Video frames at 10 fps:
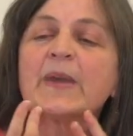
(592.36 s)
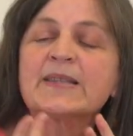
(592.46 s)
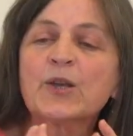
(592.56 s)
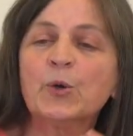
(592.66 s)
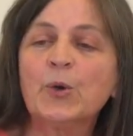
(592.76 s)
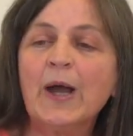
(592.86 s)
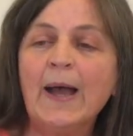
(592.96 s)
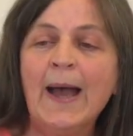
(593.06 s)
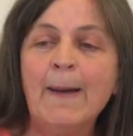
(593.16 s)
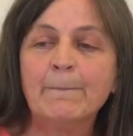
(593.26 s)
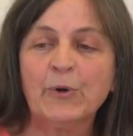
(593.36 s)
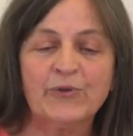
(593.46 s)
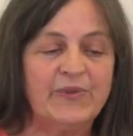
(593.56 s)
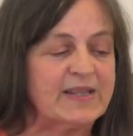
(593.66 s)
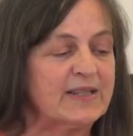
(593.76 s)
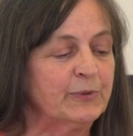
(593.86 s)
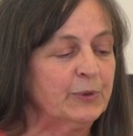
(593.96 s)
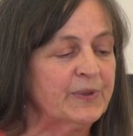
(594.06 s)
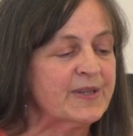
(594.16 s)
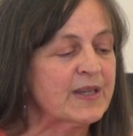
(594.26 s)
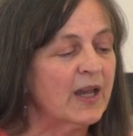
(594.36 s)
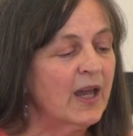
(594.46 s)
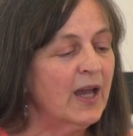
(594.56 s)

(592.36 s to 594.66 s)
So at book festivals,